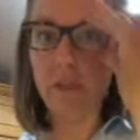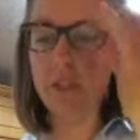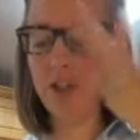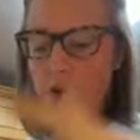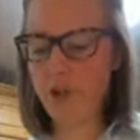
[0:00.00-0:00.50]

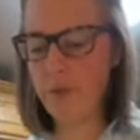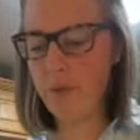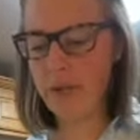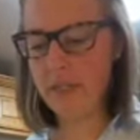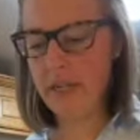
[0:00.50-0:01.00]
so that you can
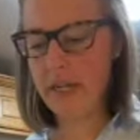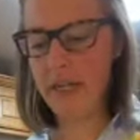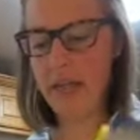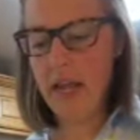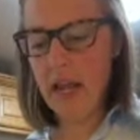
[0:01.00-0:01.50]
press it in.
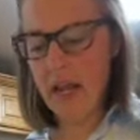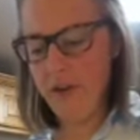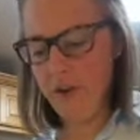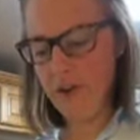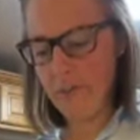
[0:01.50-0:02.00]
And
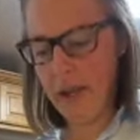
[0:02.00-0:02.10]
then you're gonna